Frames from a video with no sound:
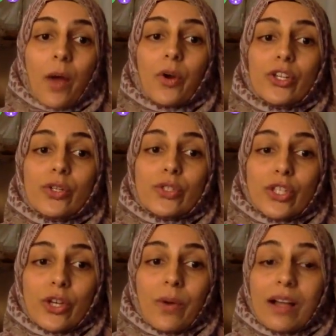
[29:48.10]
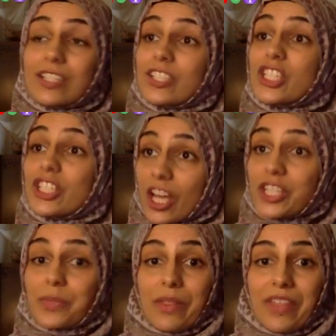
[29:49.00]
I want you to
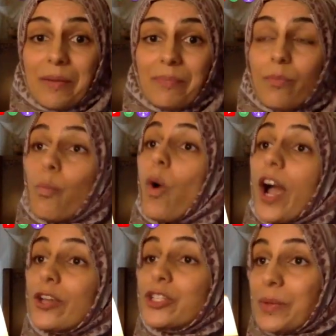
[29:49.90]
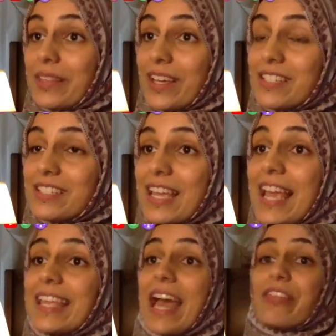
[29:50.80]
discuss with them why you're doing this.
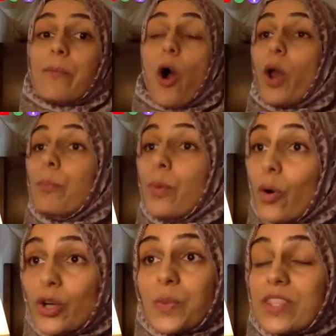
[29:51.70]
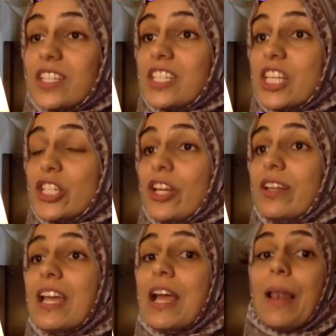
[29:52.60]
Get them on board with the
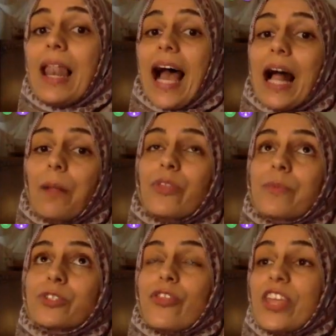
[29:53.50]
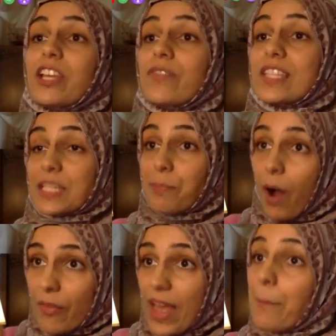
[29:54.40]
decision. Help them to think of this as
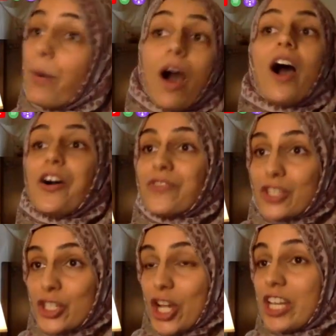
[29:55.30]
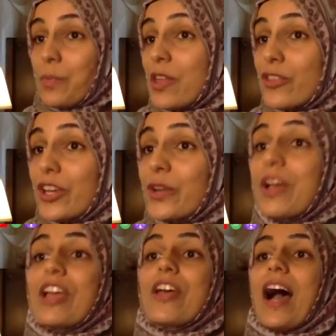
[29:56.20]
they're part of this journey with
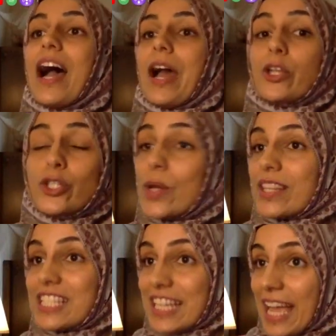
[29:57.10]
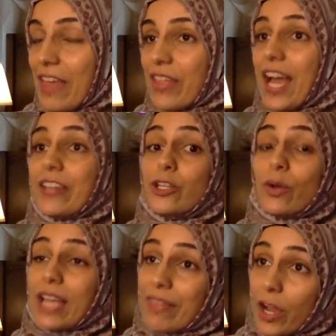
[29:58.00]
you, and you're doing this together, and
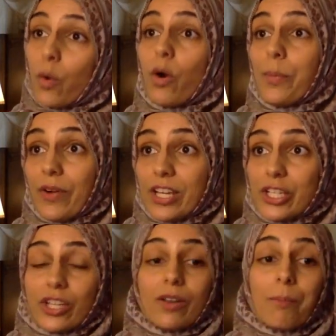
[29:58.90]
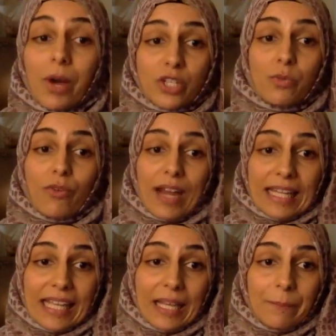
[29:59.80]
you'll get their cooperation much more
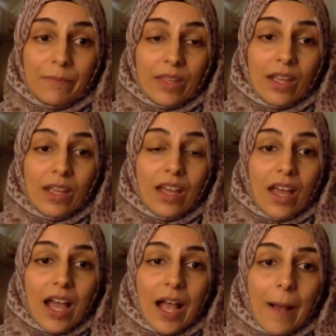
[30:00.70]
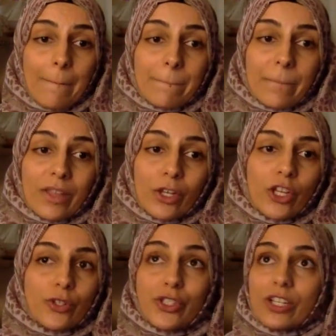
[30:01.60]
readily.
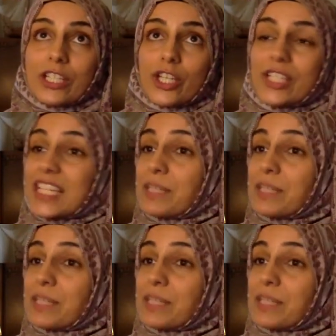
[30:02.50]
To just